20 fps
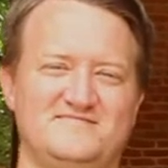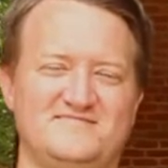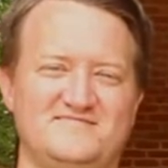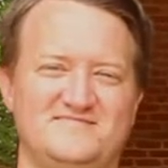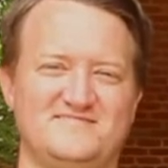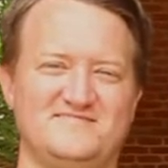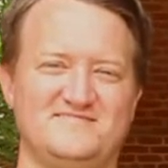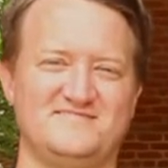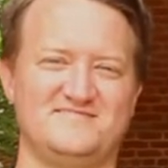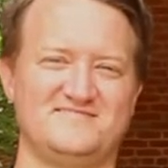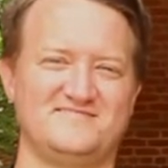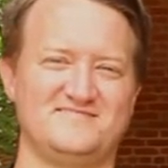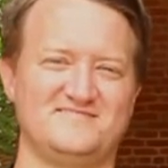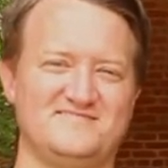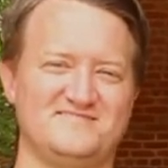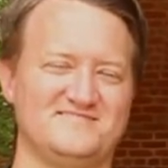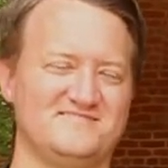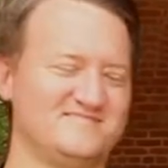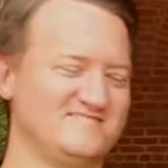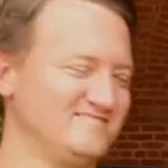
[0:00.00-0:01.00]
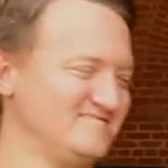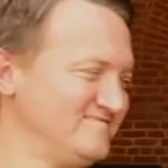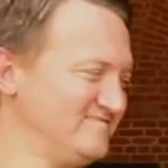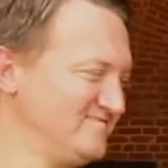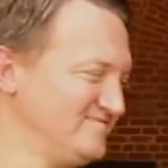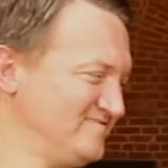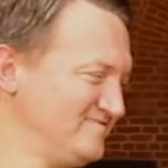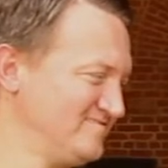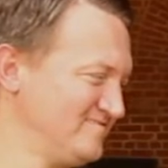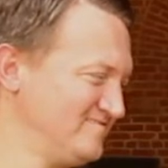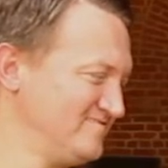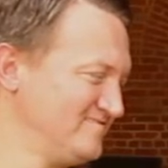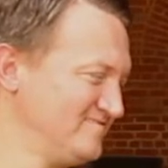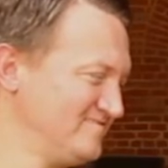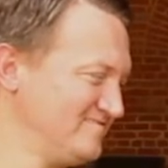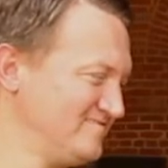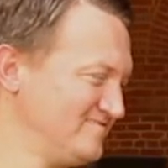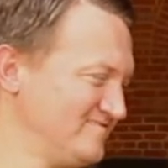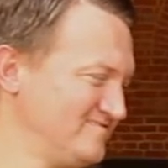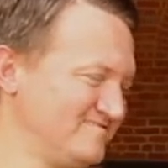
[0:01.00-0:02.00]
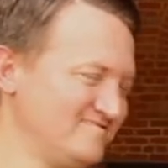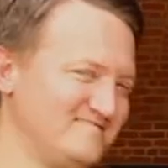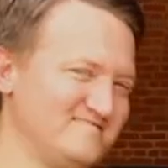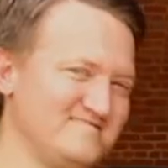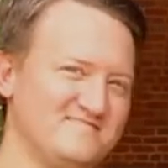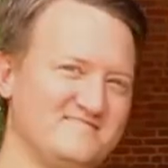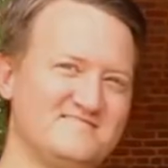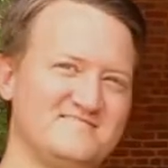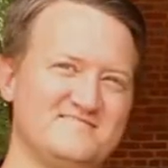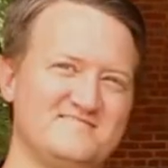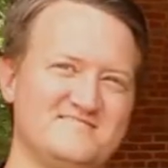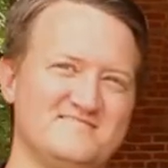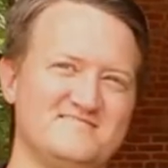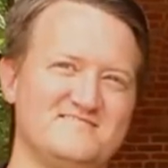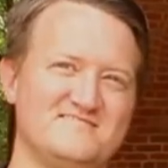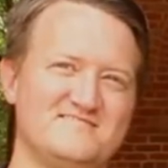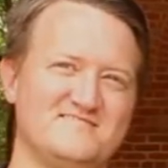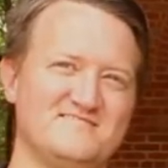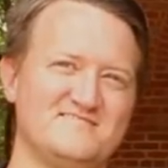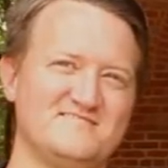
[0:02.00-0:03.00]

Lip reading: The person shown says nothing.